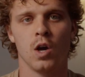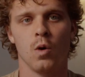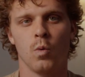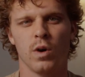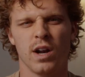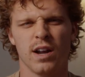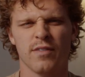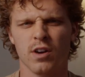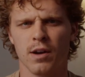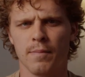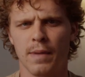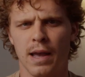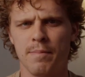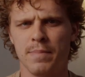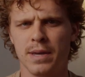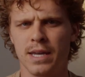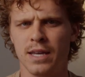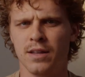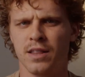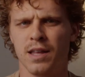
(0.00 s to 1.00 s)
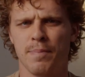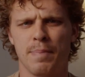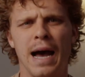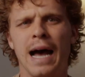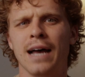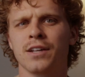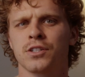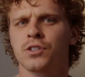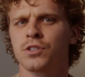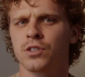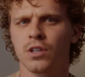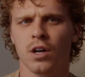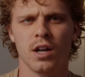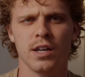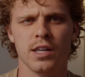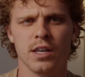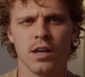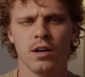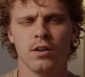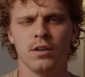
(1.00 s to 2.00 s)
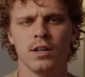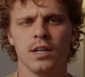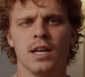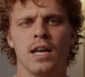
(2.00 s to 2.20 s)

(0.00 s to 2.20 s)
whatever it may be, the pastor's audio,